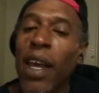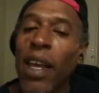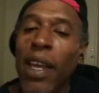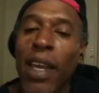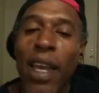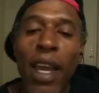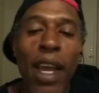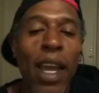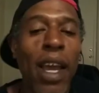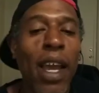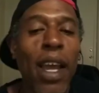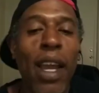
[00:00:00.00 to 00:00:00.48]

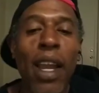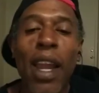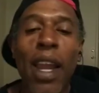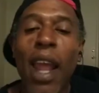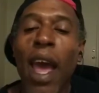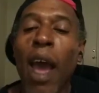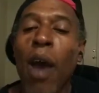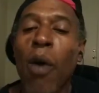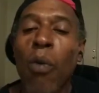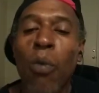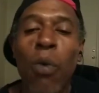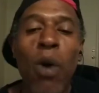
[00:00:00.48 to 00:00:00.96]
getting
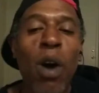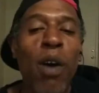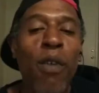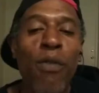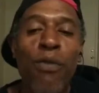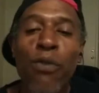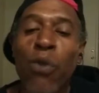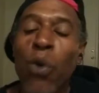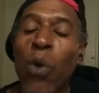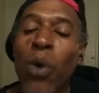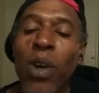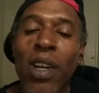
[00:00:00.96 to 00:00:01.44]
that
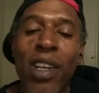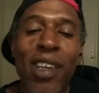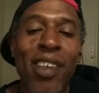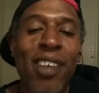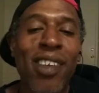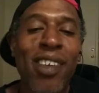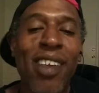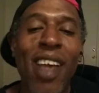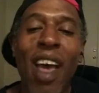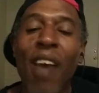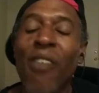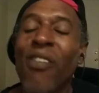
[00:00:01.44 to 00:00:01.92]

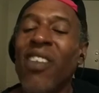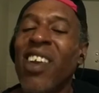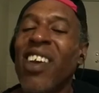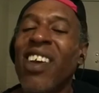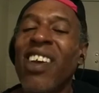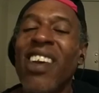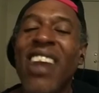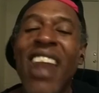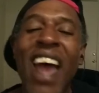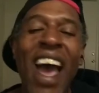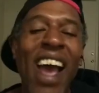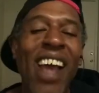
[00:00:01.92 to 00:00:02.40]

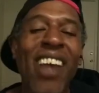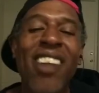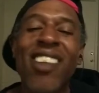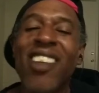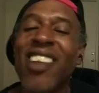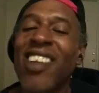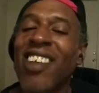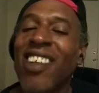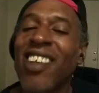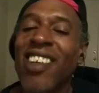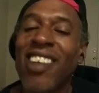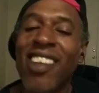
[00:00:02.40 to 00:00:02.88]
147 nice
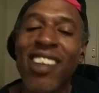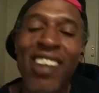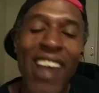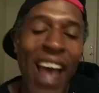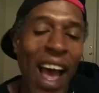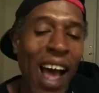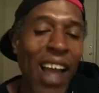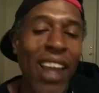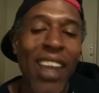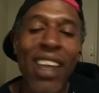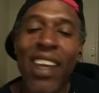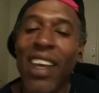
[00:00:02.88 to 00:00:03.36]
and
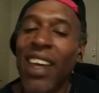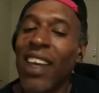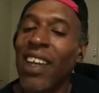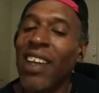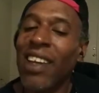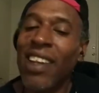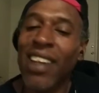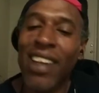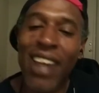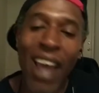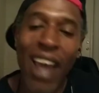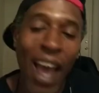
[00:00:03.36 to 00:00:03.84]
solid
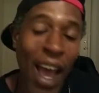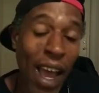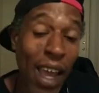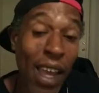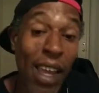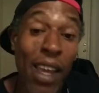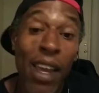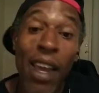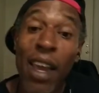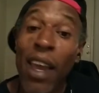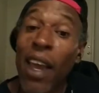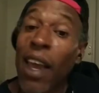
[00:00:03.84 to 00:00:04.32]
and tight.